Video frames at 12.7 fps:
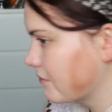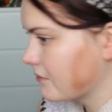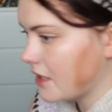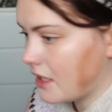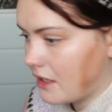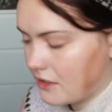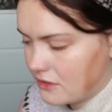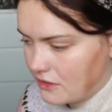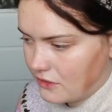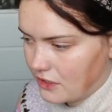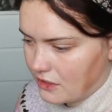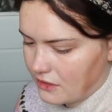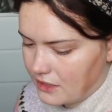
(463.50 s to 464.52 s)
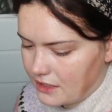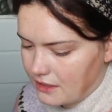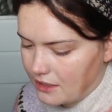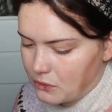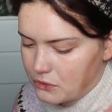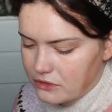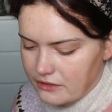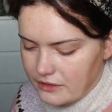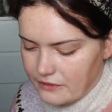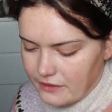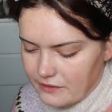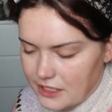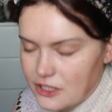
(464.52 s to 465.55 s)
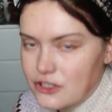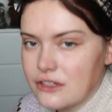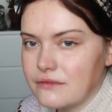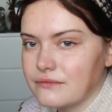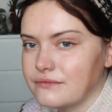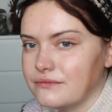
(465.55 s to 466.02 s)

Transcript: Uh, so if you go in the ordinary foundation.